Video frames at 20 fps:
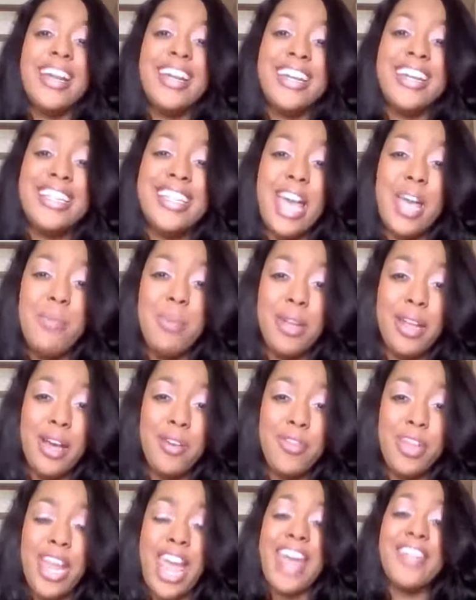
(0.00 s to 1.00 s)
Good day,
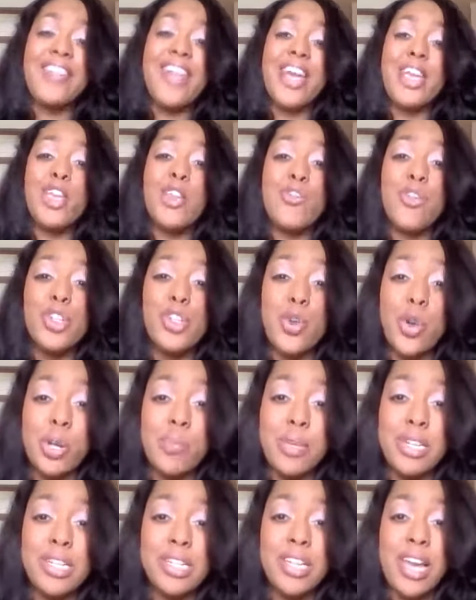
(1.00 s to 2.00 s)
beloved, and thank you for
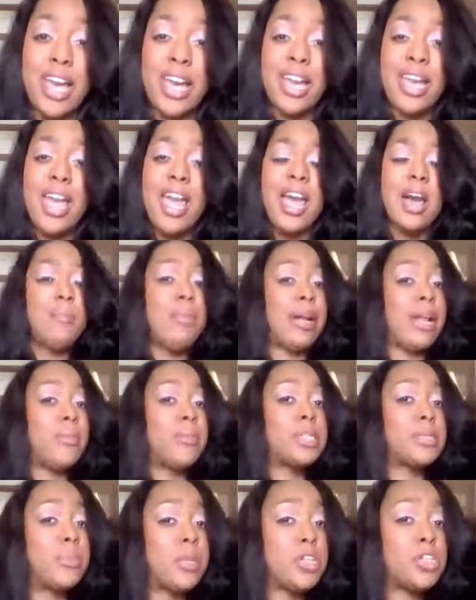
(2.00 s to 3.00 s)
joining me today. My
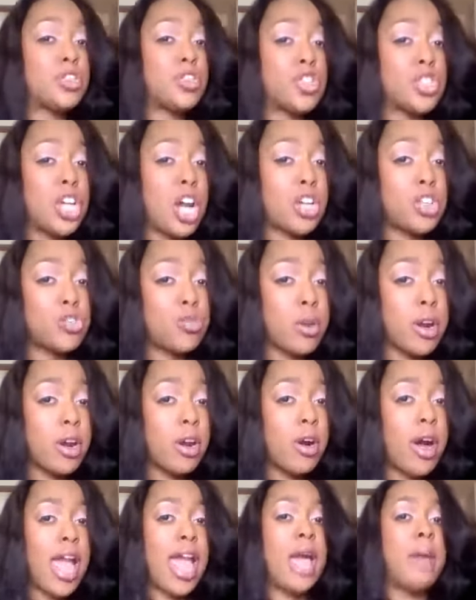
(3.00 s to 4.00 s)
name is Minister
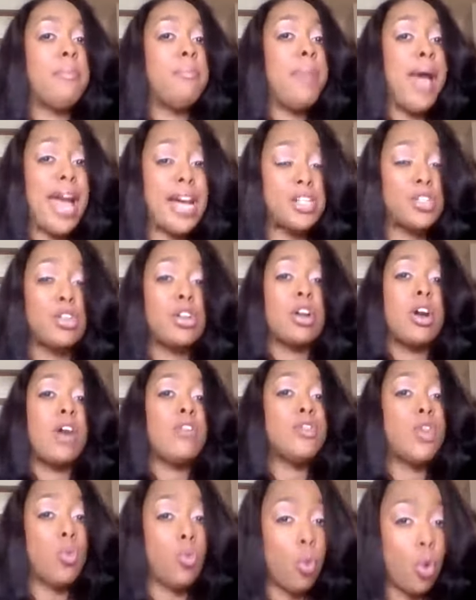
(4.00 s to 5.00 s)
Shawntrell, Ambassador
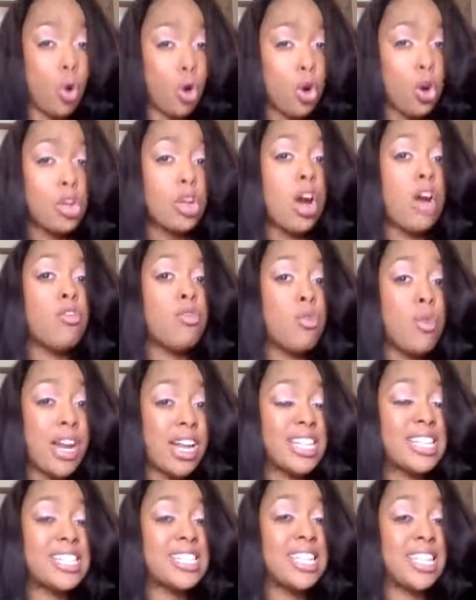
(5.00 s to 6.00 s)
of the Word of
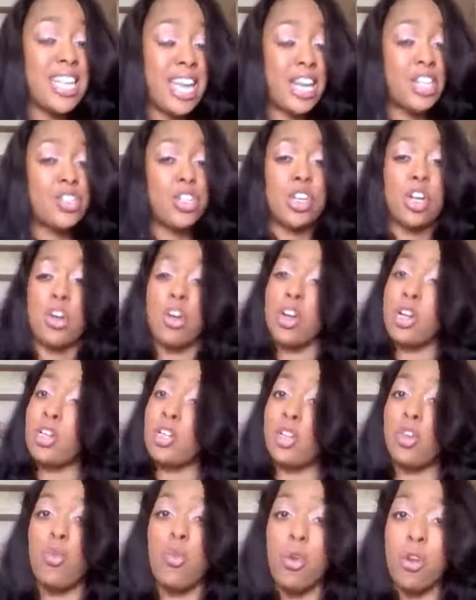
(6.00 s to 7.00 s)
Reconciliation, according
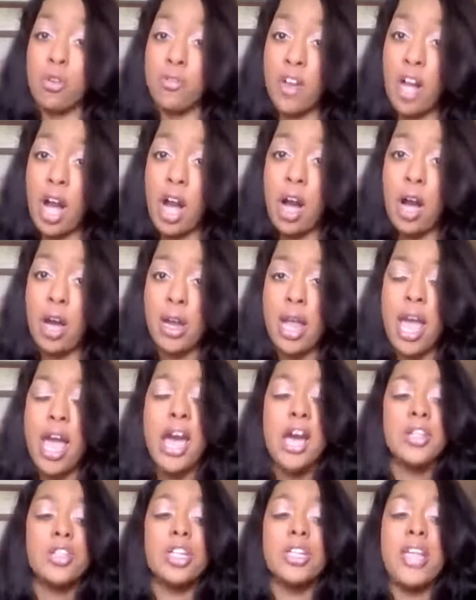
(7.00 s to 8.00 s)
to the Word of God.
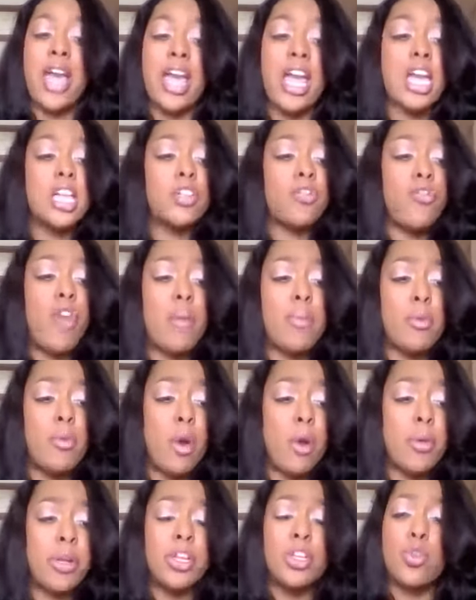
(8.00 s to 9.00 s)
Today is
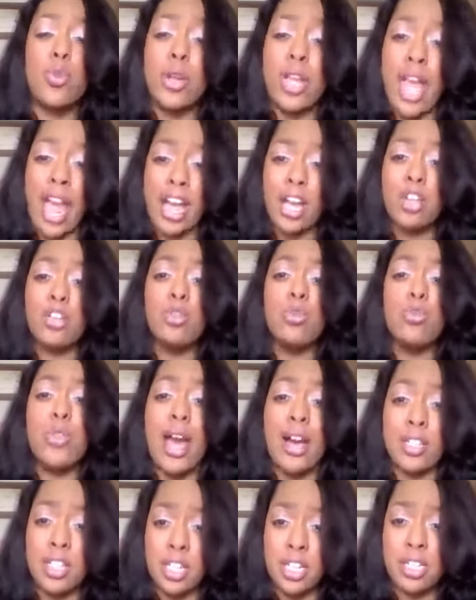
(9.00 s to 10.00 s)
February the 28th,
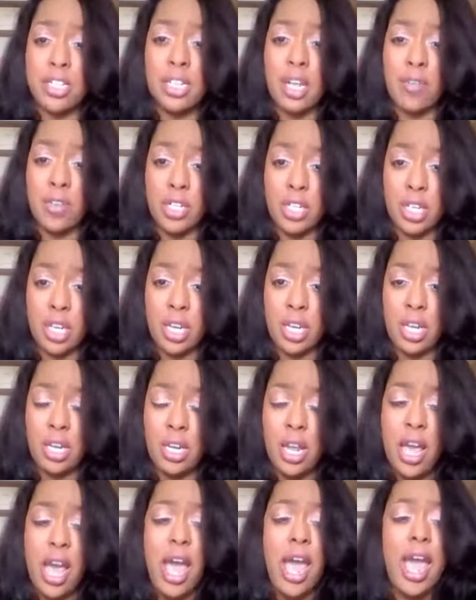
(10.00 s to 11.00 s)

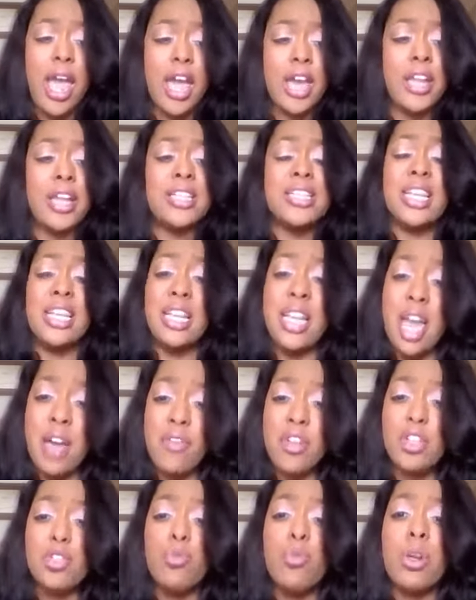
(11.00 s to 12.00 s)
2017. It is
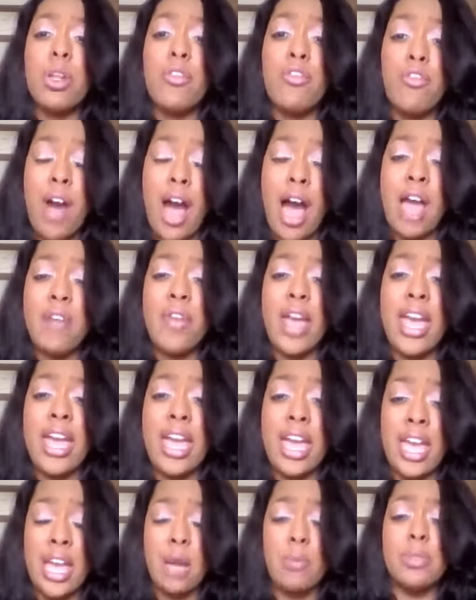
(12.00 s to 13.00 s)
11:25
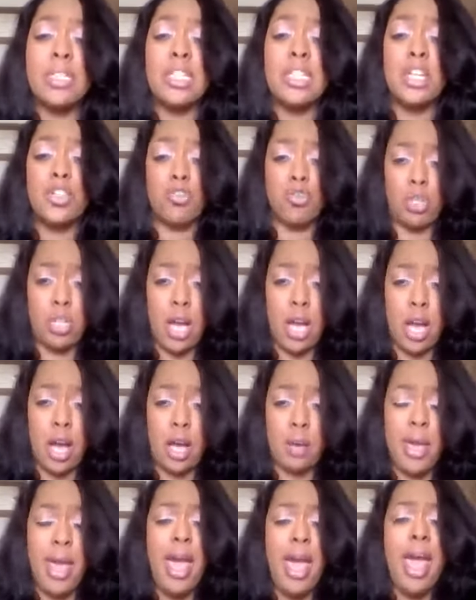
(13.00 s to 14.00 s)
a.m. Central
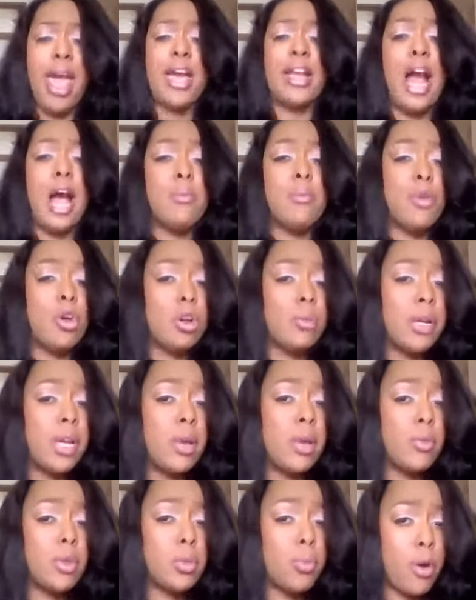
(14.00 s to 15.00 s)
Time, and I'm going to
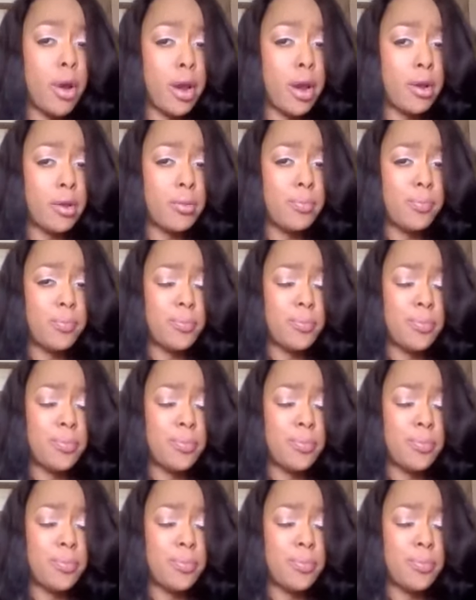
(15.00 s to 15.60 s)
begin with prayer.